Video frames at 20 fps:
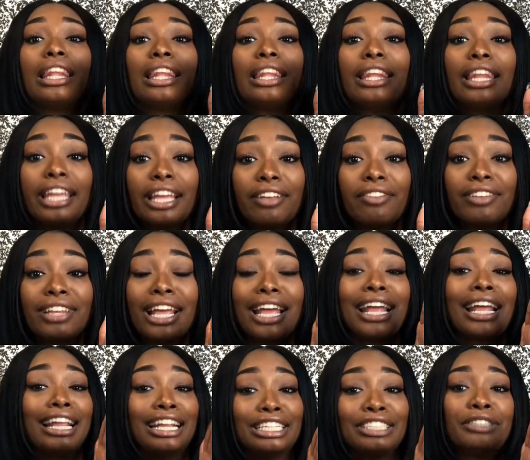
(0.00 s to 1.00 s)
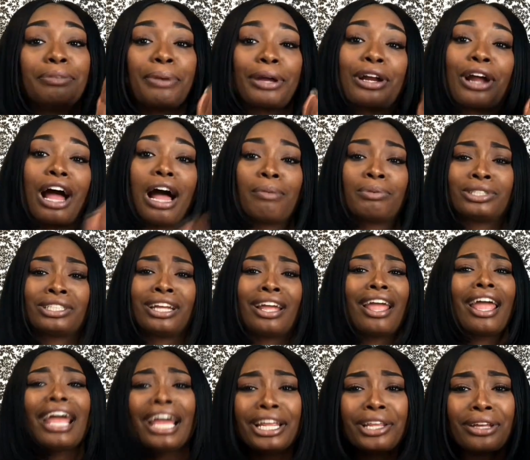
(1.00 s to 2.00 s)
Lyft is the better option.
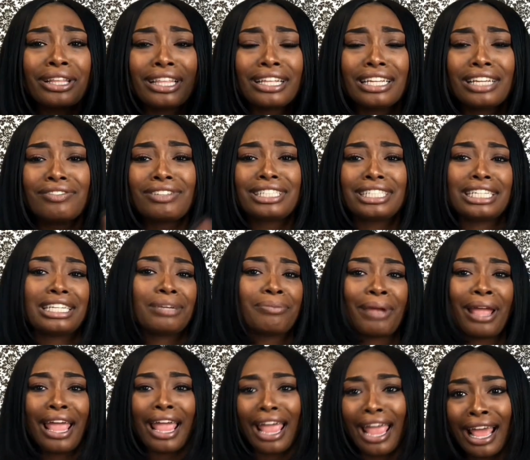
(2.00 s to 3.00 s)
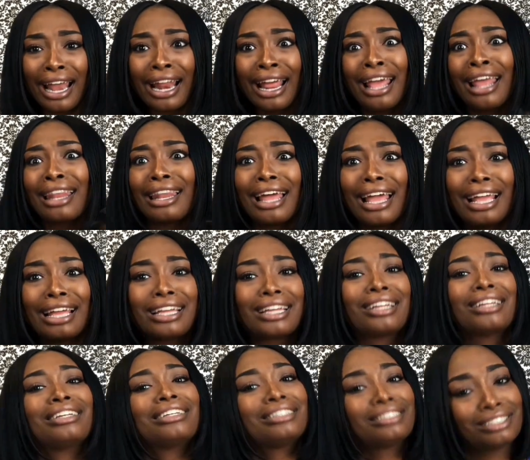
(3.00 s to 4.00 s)
And you get to leave a tip. And, like,
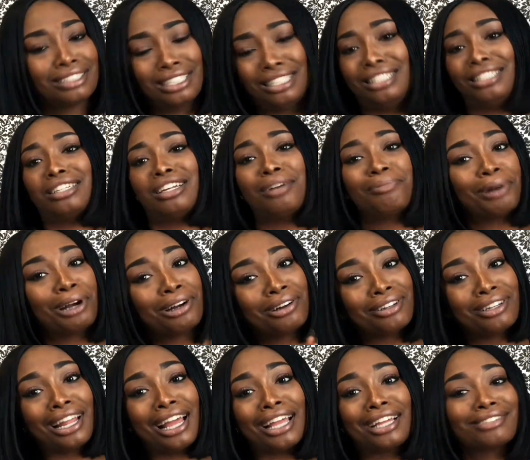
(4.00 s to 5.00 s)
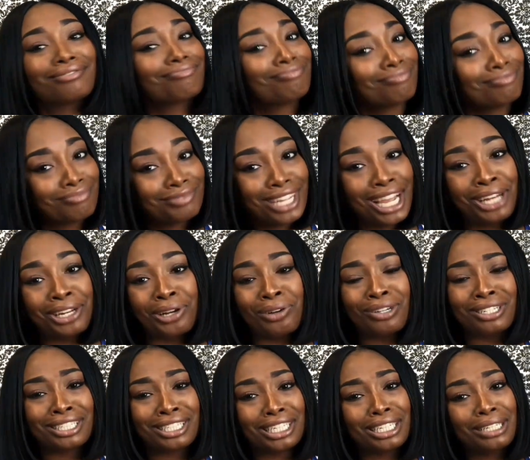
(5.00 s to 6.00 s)
just come on. Like, y'all know
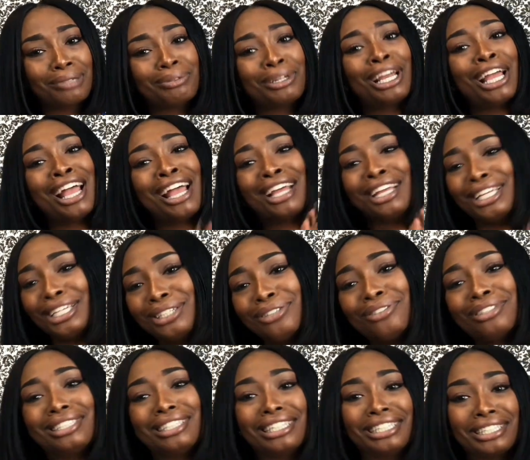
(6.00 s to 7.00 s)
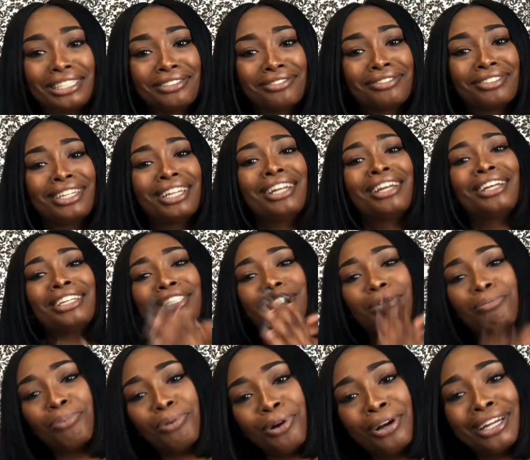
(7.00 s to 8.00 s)
what's up. Use Lyft.
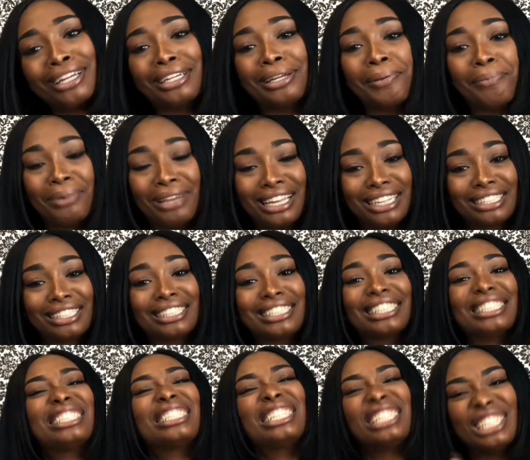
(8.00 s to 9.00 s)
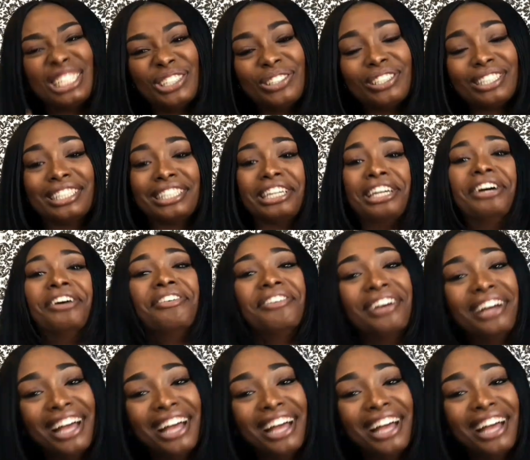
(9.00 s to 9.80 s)
Support good businesses. Use Lyft.